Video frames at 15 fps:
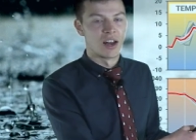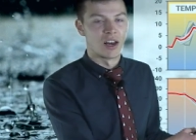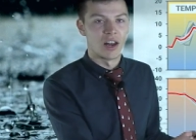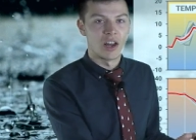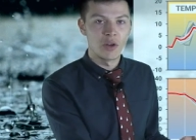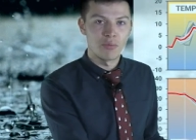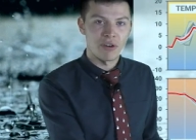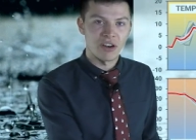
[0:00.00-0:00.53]

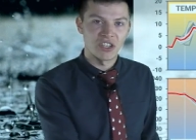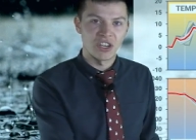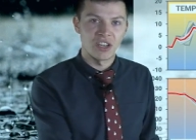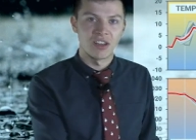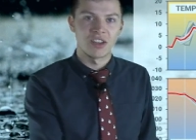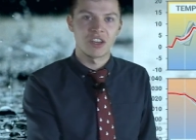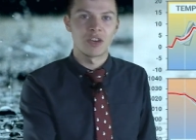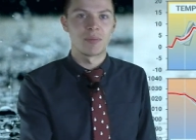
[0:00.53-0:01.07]
low
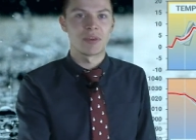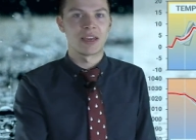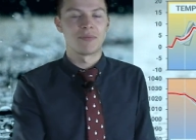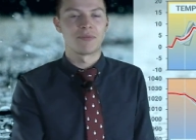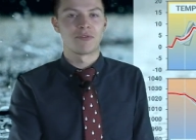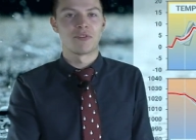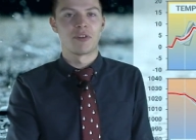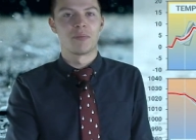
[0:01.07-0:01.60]
pressure coming
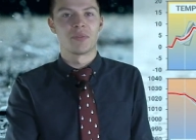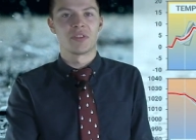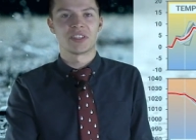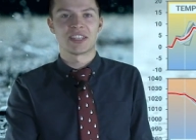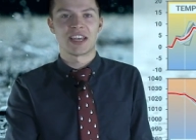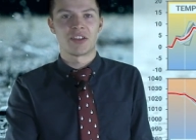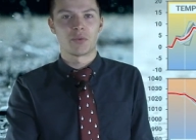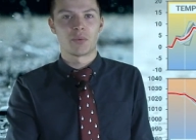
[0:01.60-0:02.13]
in from the
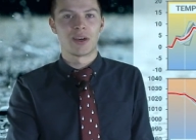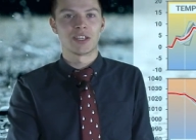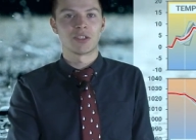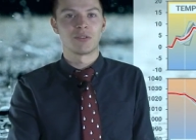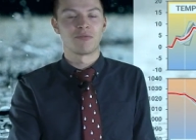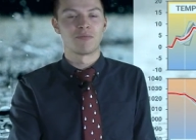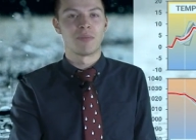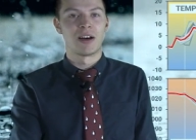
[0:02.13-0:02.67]

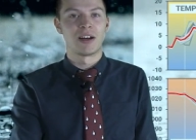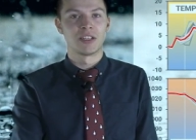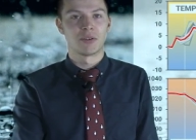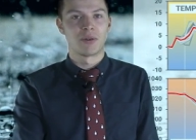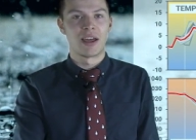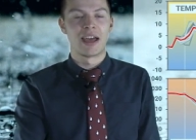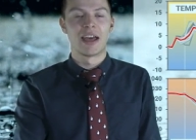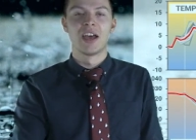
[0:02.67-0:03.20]
southwest with
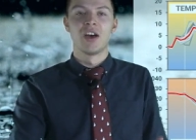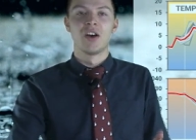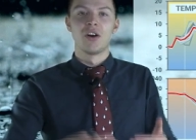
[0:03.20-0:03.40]
milder air,